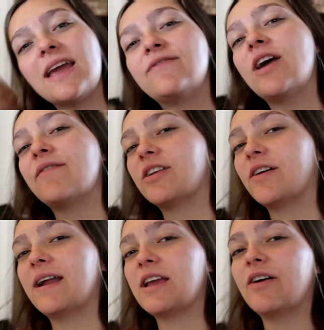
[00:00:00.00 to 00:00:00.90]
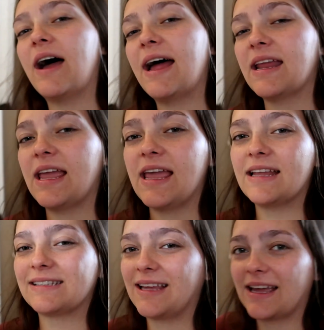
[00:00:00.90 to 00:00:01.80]
If you haven't already, go ahead
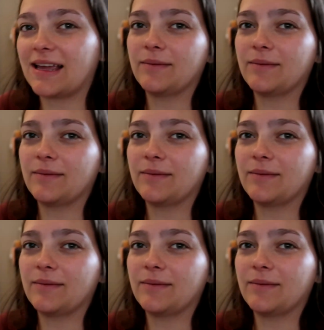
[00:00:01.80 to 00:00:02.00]
and click